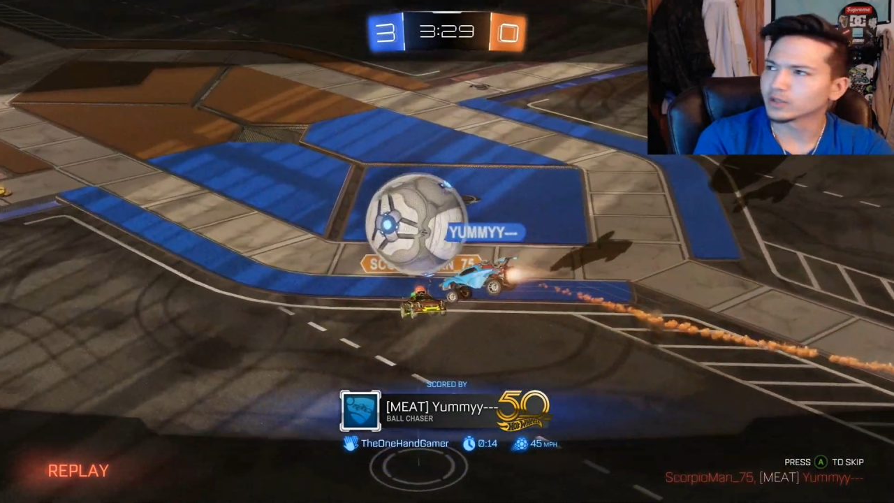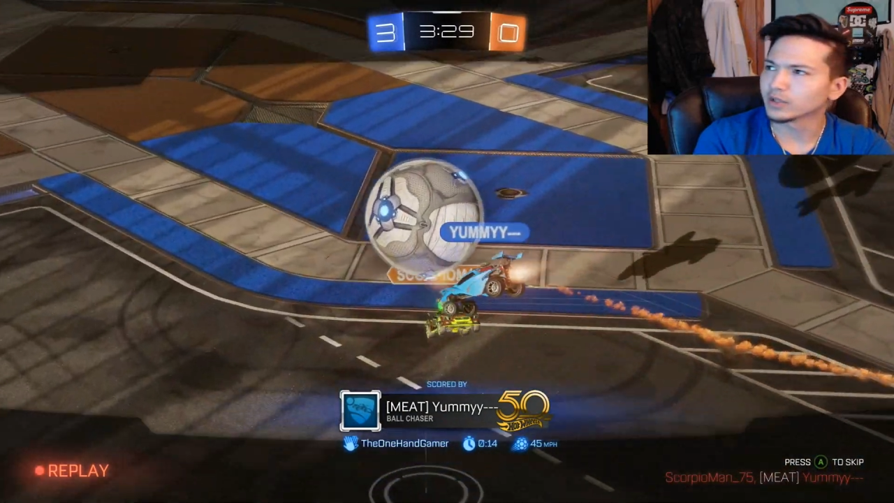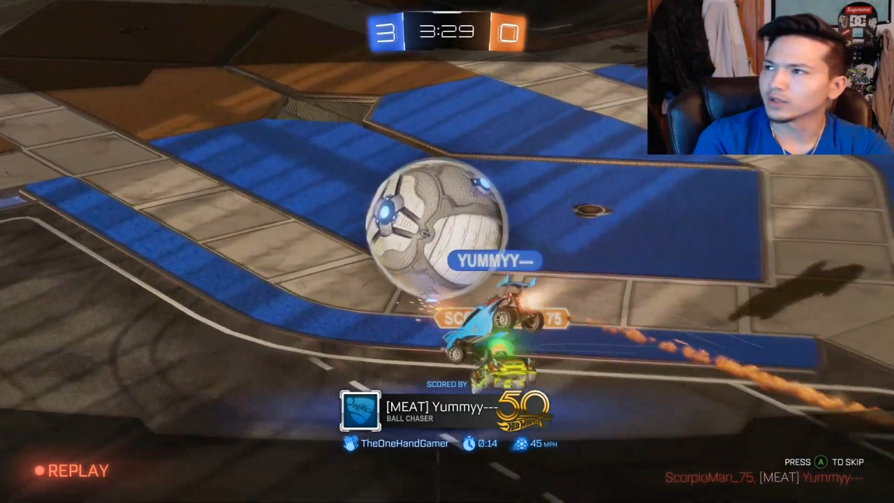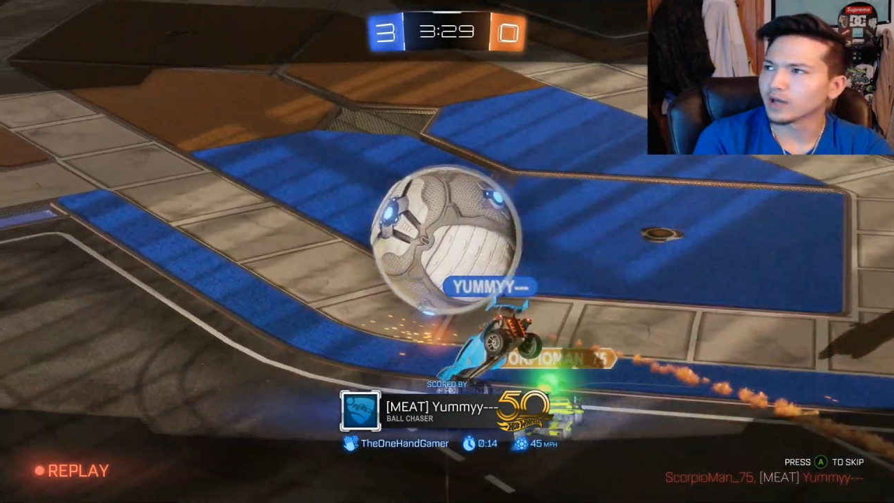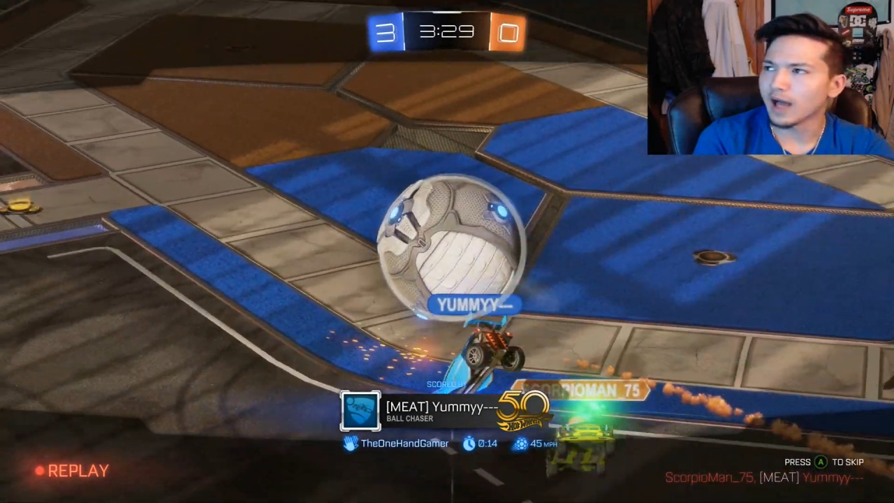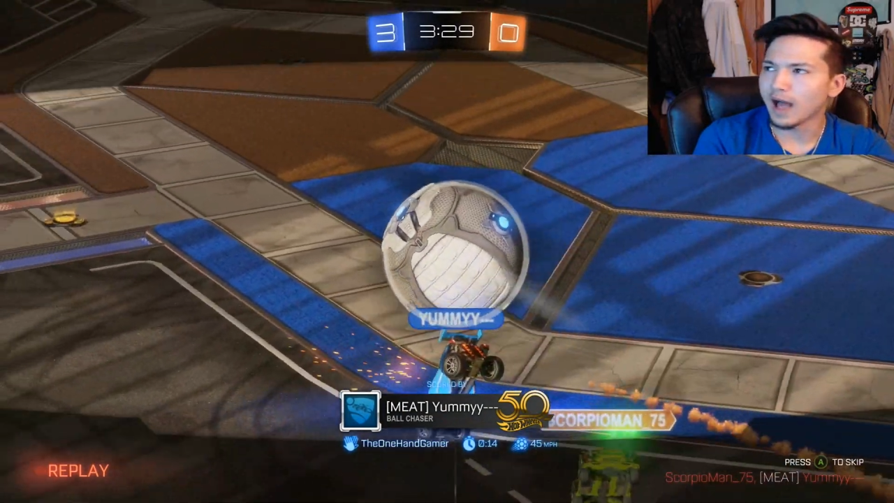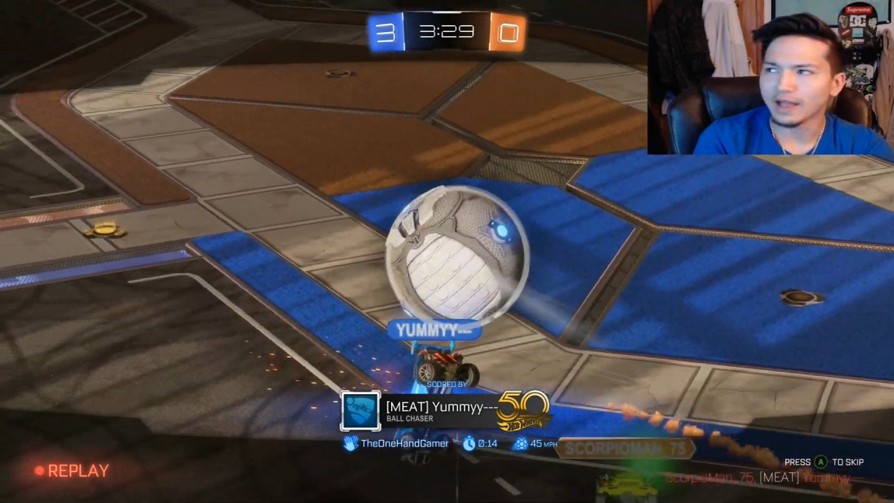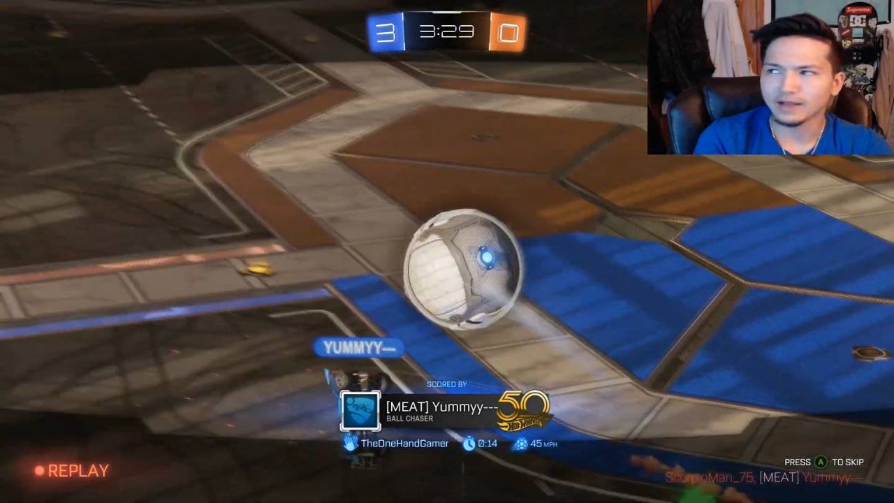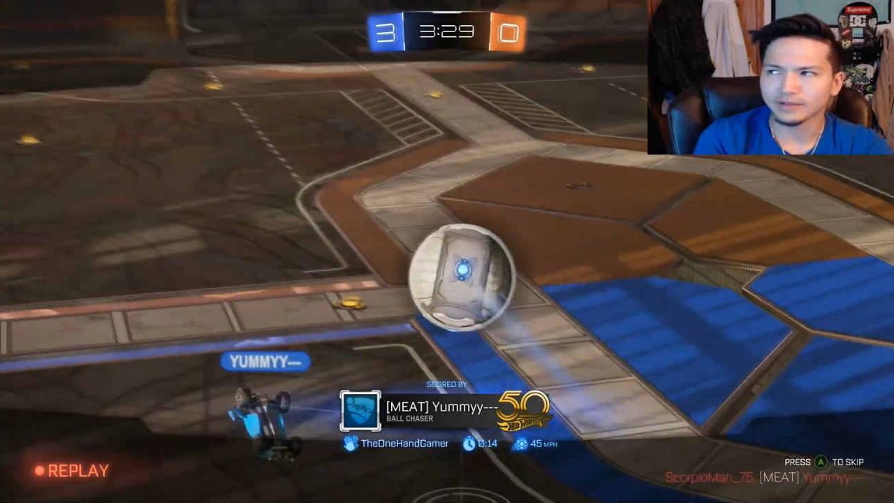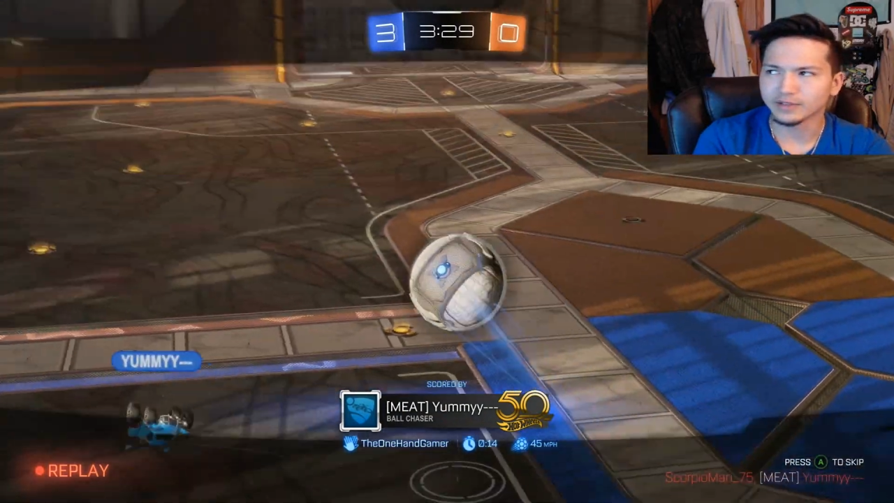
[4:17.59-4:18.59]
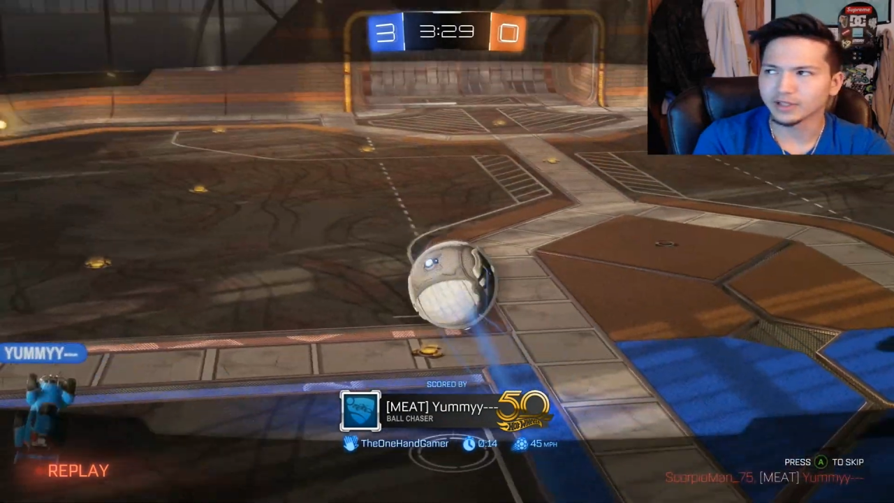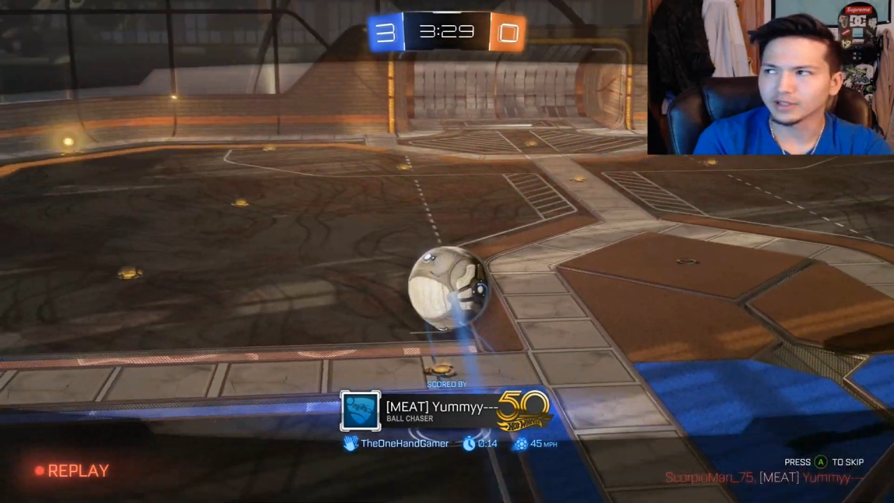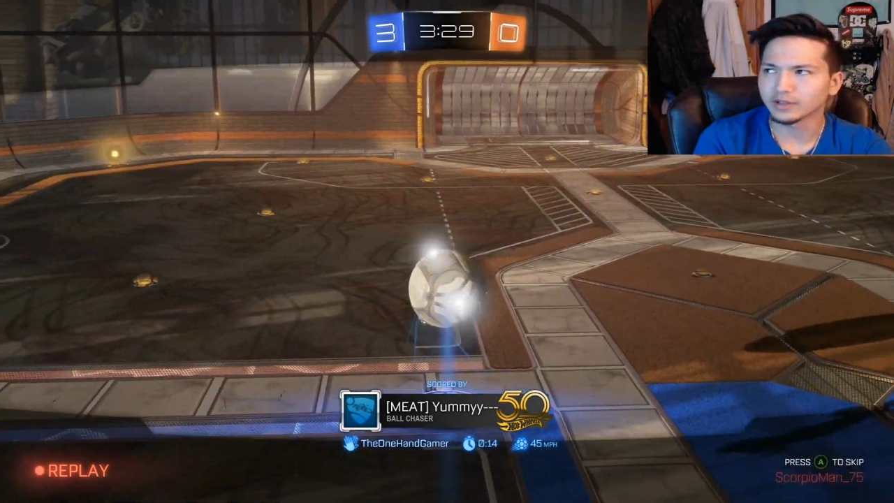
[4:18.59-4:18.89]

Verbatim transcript: so I couldn't even tell